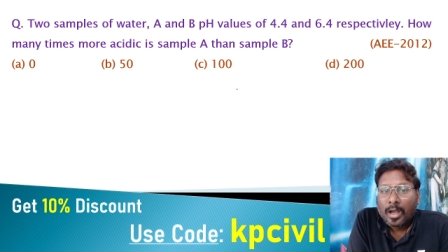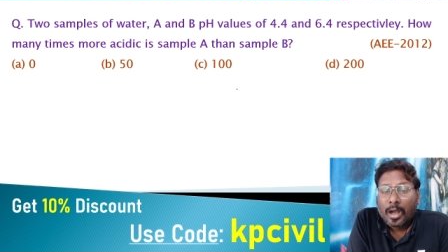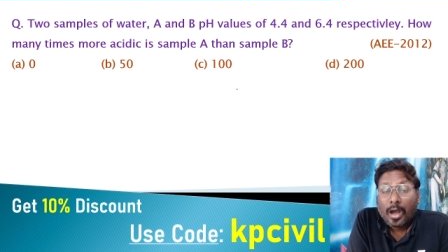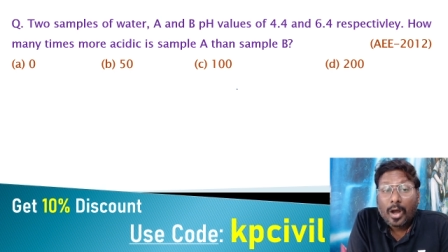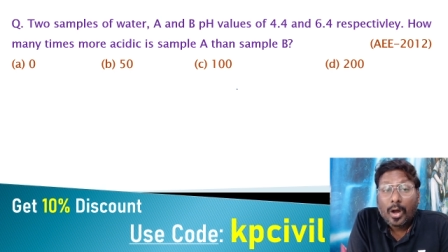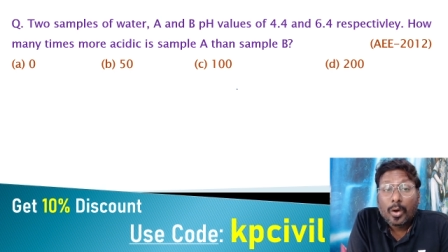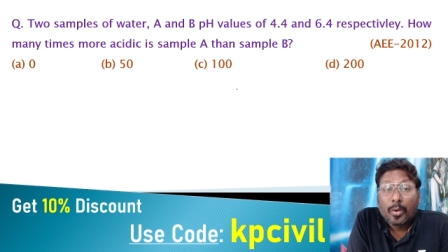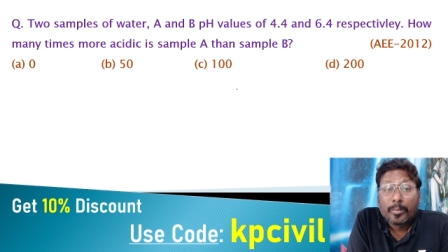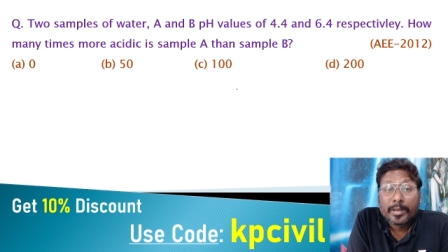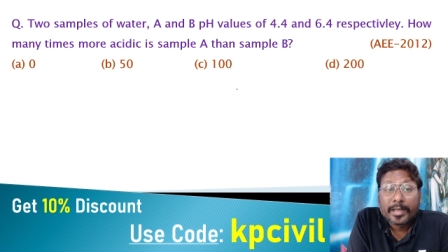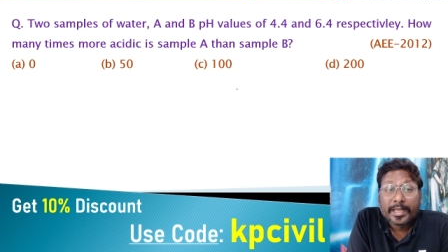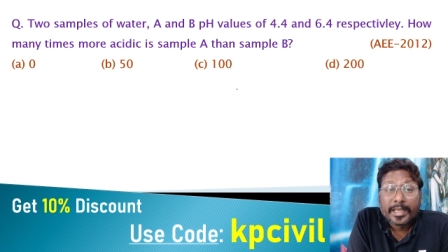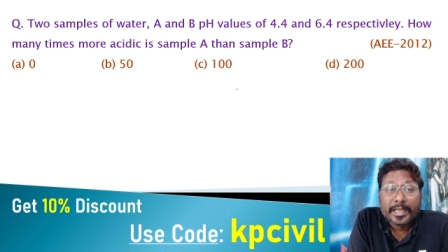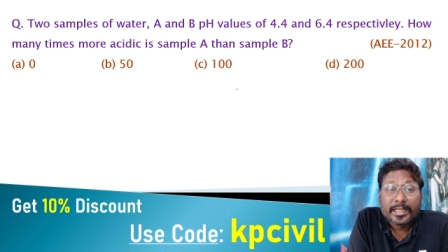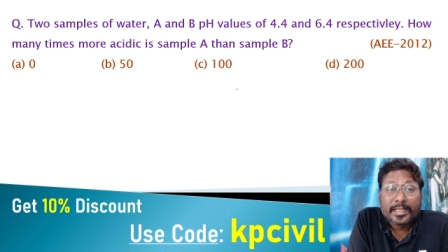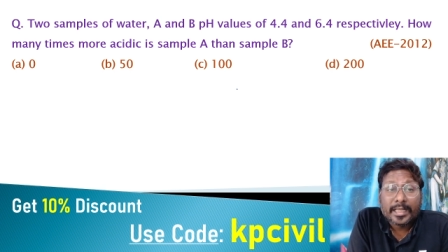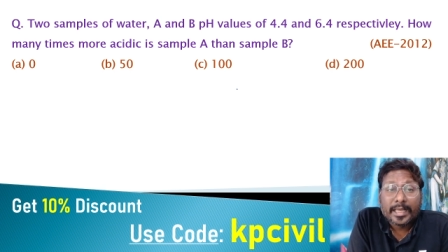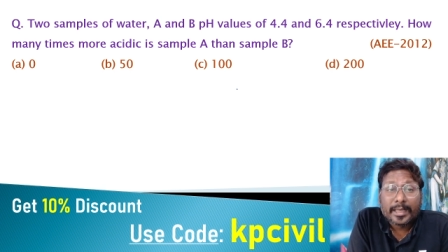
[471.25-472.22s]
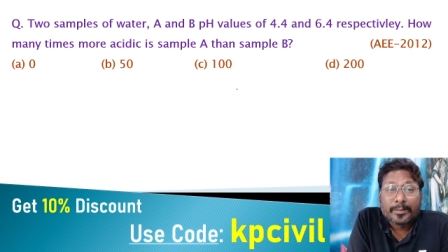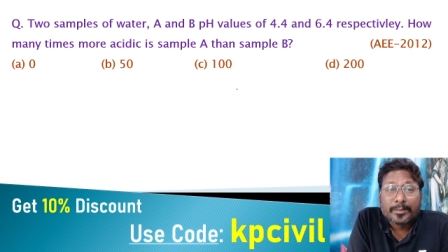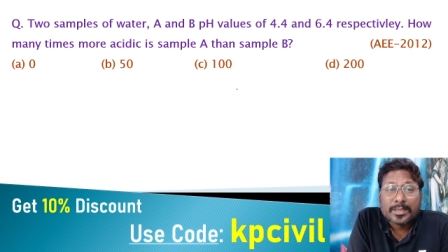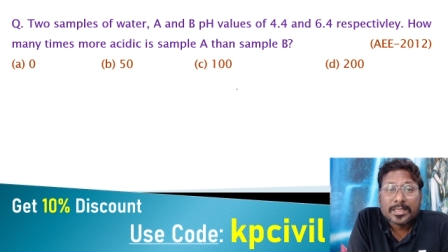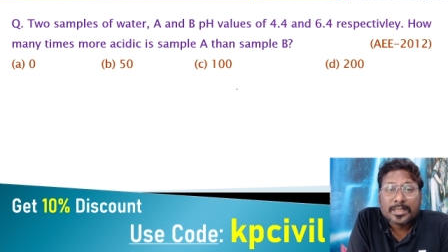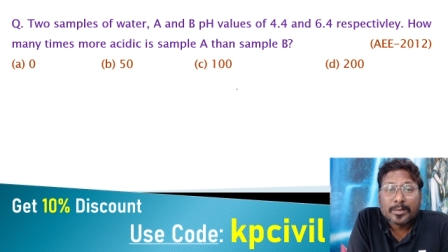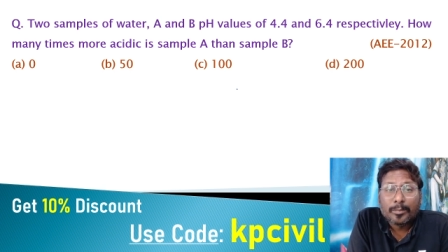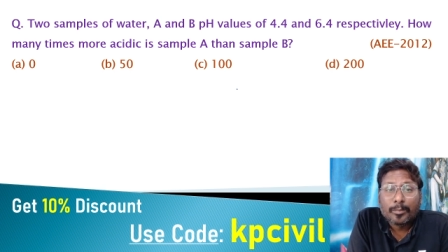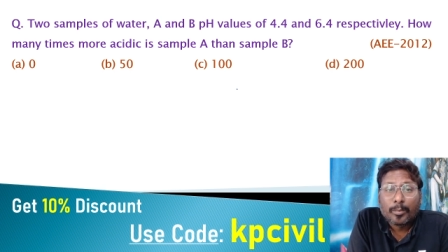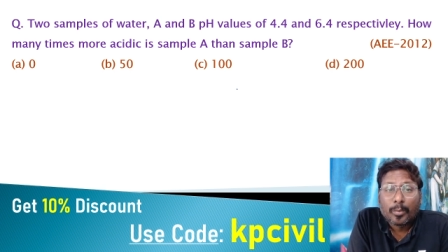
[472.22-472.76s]
How many
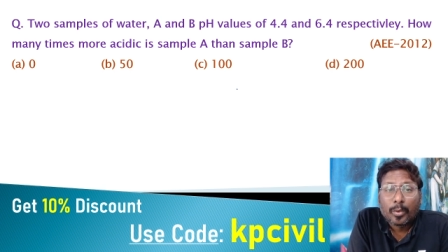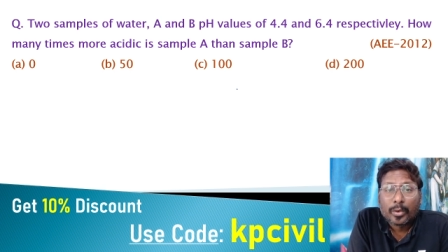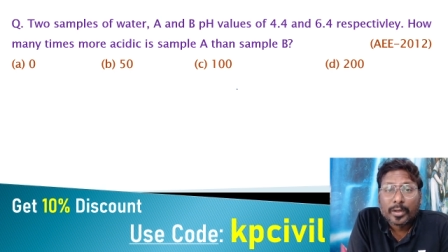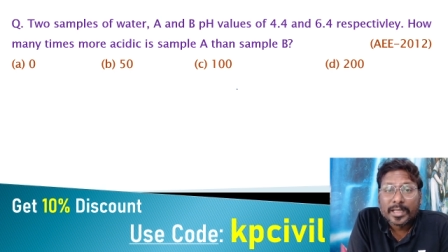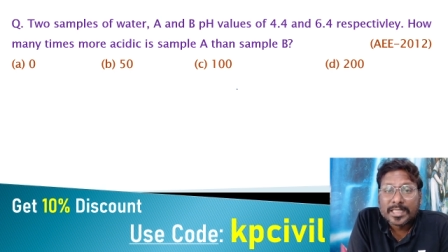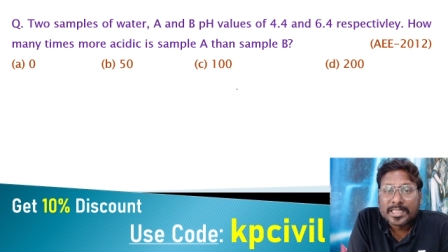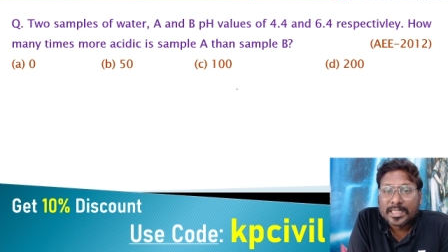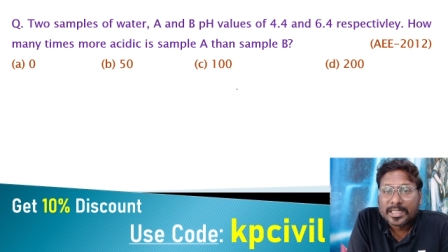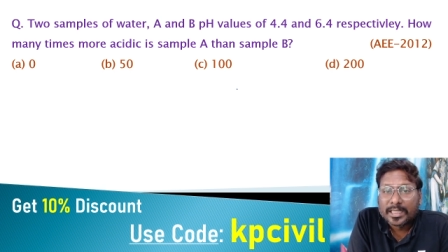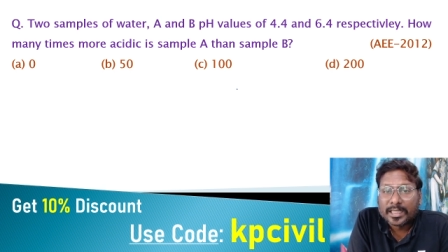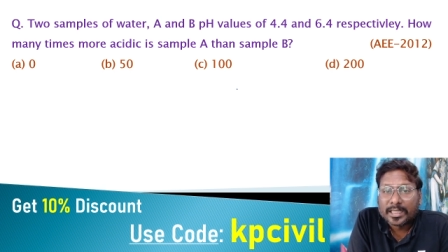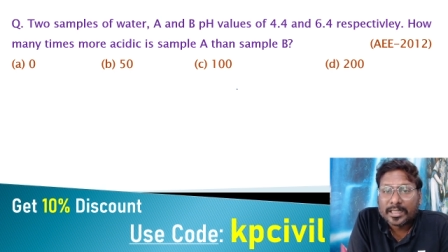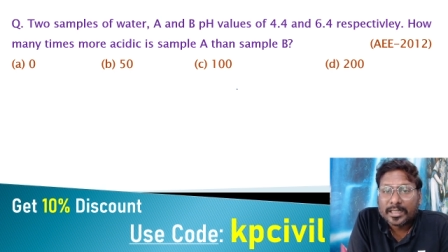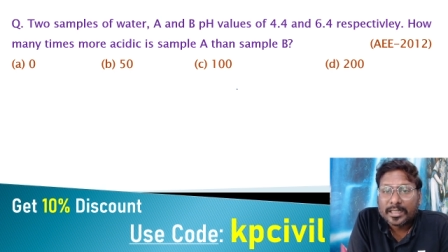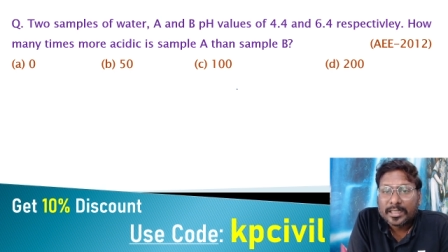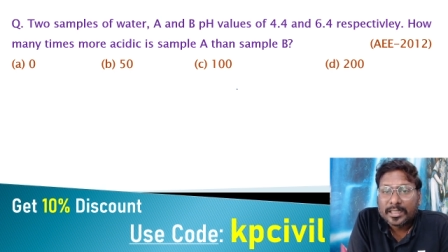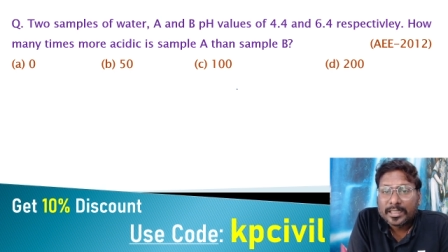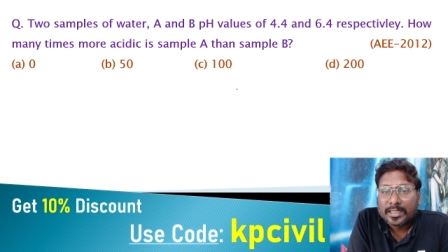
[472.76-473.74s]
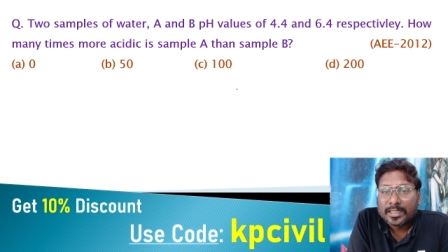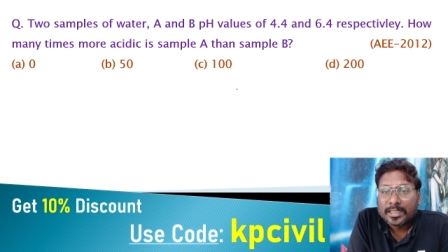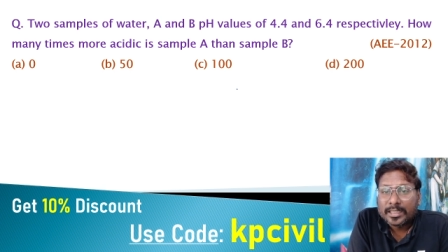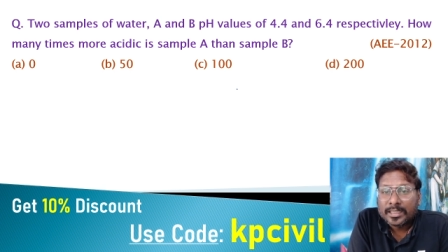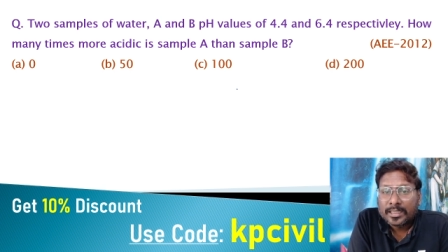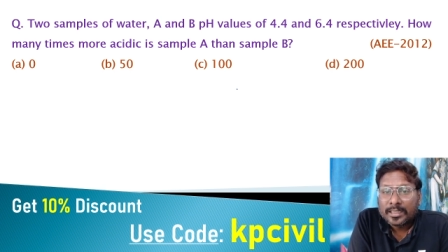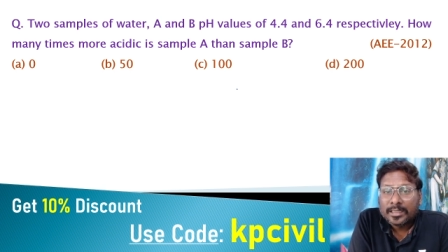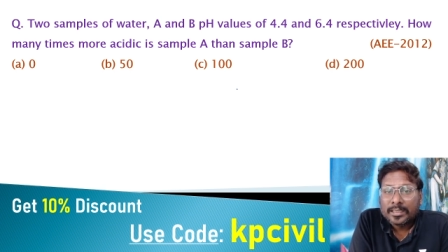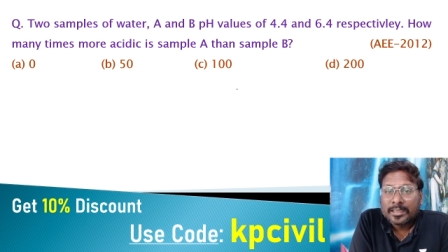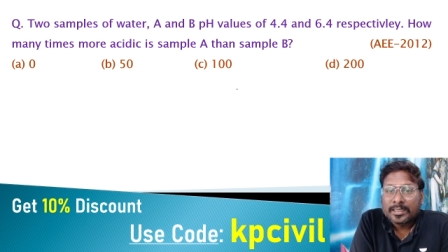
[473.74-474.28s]
times more acidic
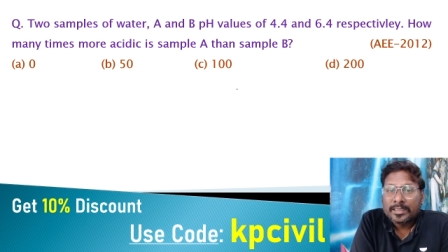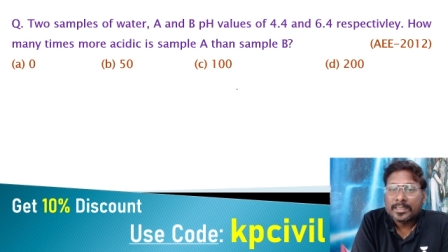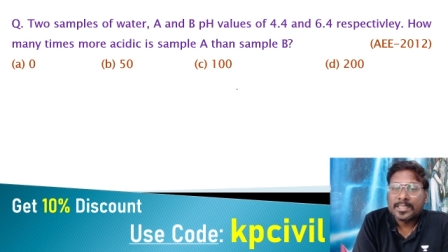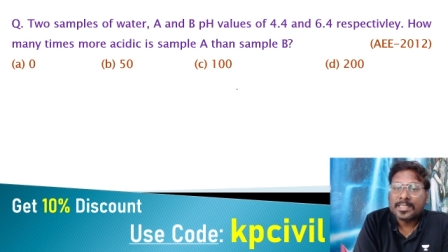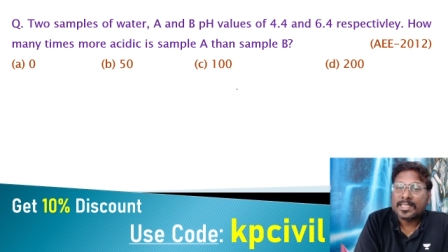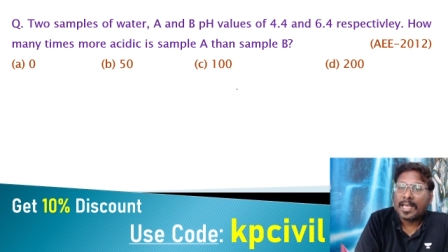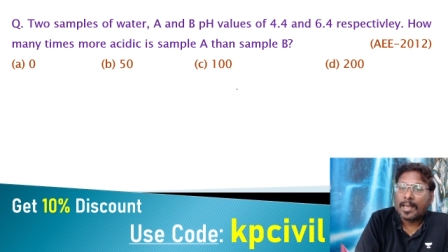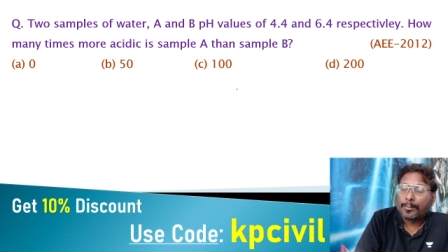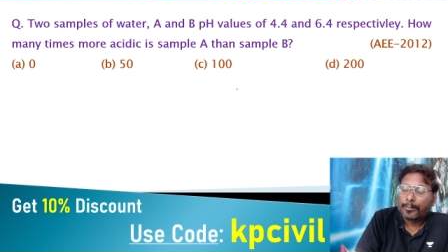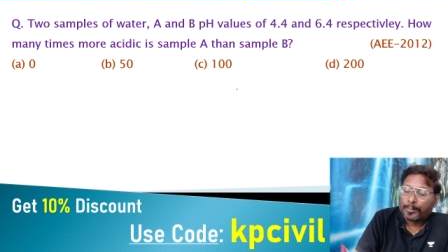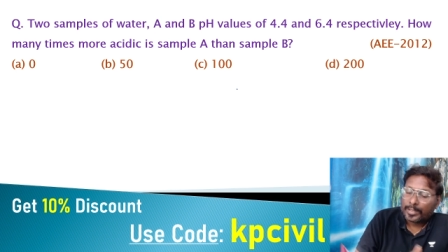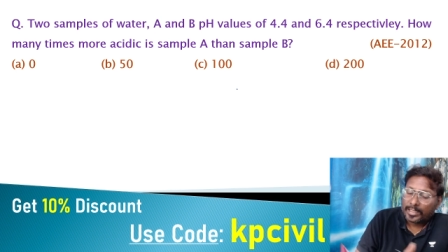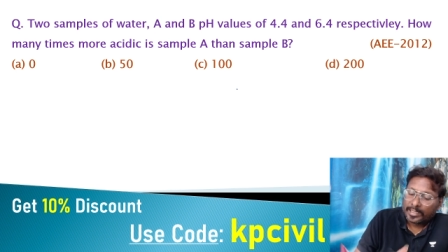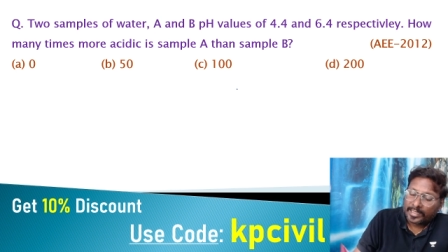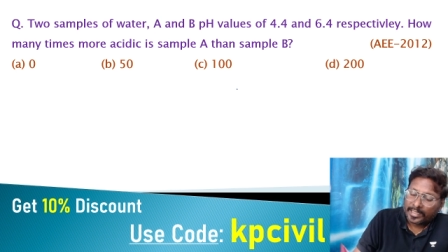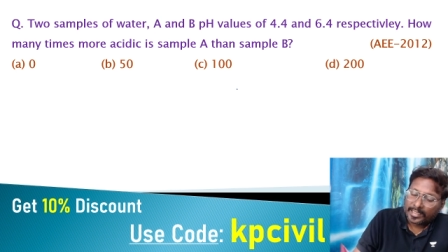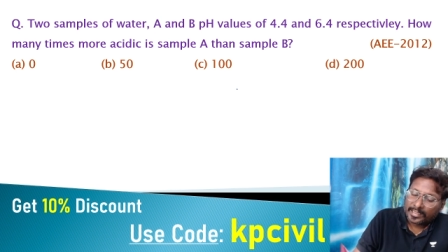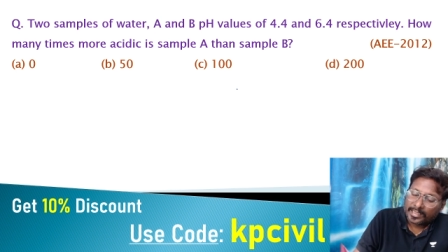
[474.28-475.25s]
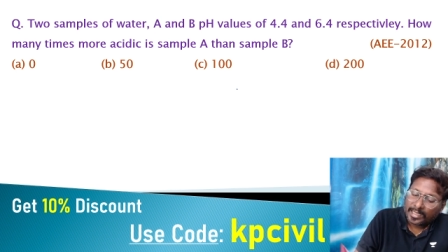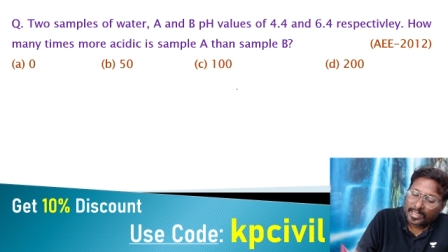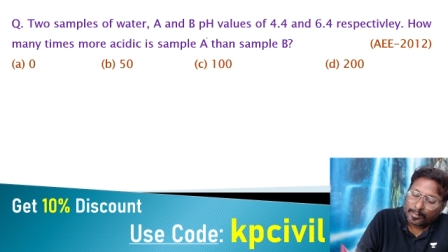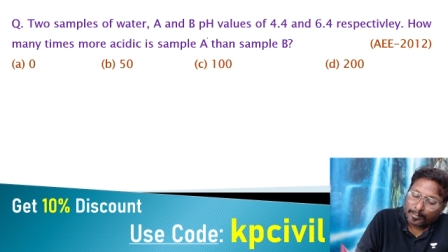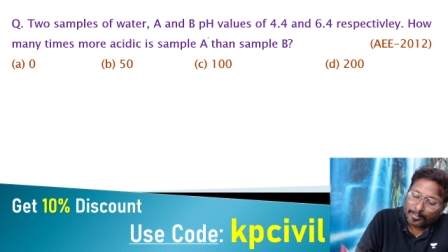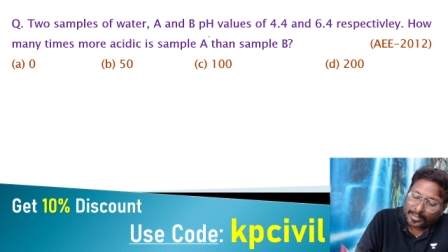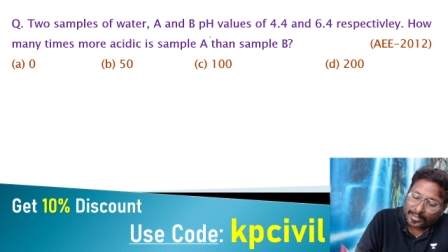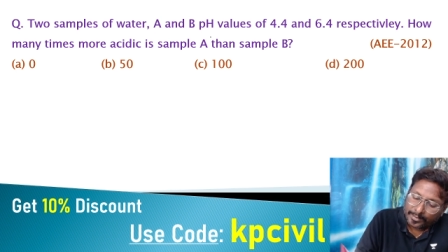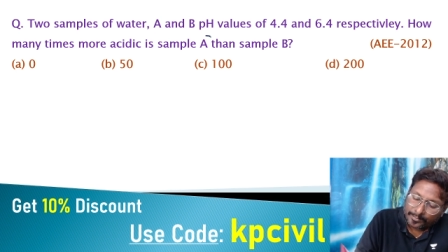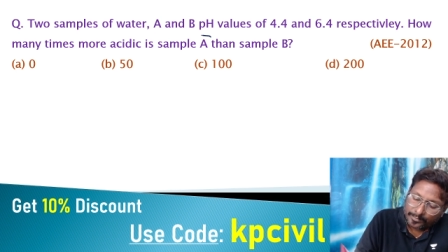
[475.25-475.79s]
sample A than
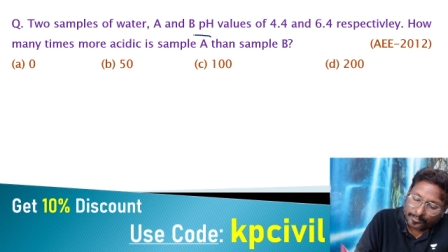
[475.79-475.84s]
B?